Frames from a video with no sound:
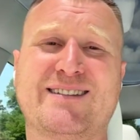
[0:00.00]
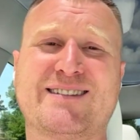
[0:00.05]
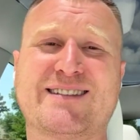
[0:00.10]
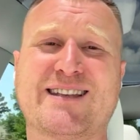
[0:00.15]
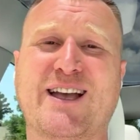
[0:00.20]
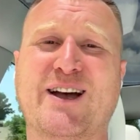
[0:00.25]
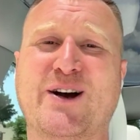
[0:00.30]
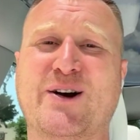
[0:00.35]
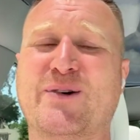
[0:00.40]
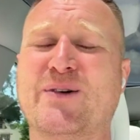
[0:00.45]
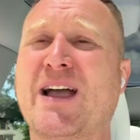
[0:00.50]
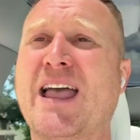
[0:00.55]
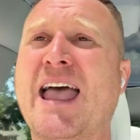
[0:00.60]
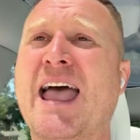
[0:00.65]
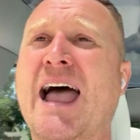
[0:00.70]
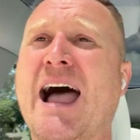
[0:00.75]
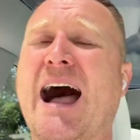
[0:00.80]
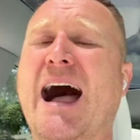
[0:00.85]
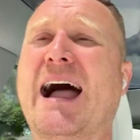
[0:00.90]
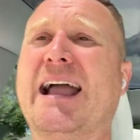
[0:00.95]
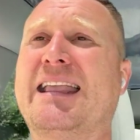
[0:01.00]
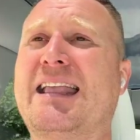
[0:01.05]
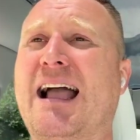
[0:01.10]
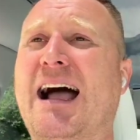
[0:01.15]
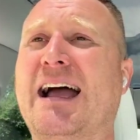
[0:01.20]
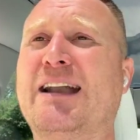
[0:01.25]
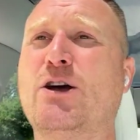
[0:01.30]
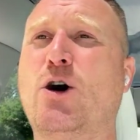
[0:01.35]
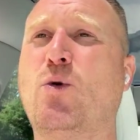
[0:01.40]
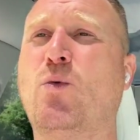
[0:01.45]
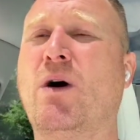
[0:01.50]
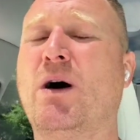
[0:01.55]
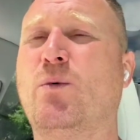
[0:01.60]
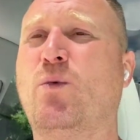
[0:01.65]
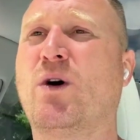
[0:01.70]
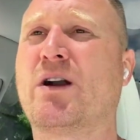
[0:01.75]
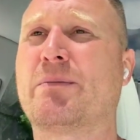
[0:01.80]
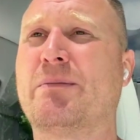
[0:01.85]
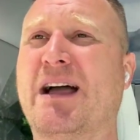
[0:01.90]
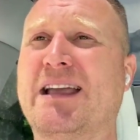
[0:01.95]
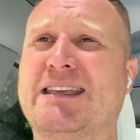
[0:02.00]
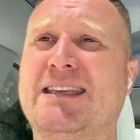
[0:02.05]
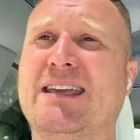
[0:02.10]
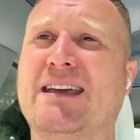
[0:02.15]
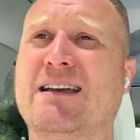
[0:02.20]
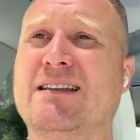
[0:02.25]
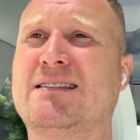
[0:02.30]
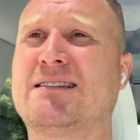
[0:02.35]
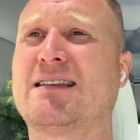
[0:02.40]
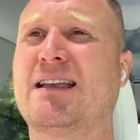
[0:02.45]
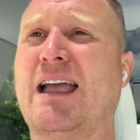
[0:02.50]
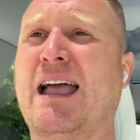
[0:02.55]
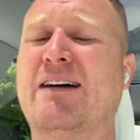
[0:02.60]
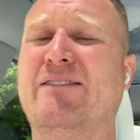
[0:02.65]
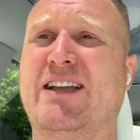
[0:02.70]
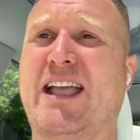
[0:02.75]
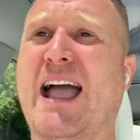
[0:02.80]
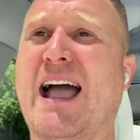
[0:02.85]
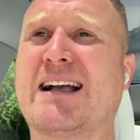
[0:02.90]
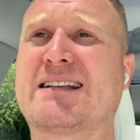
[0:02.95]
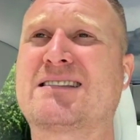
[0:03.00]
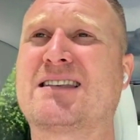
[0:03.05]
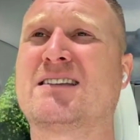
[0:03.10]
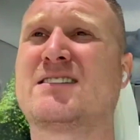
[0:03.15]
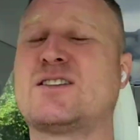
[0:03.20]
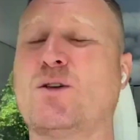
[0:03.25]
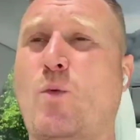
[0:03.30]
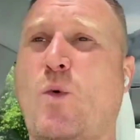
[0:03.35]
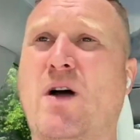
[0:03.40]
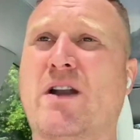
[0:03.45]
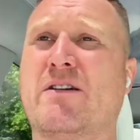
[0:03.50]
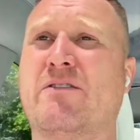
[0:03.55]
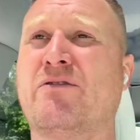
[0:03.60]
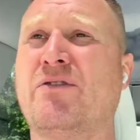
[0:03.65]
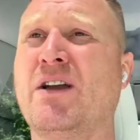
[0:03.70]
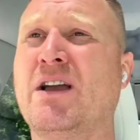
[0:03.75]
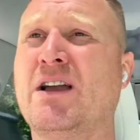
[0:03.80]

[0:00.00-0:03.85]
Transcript: So I don't want one of my kids having access to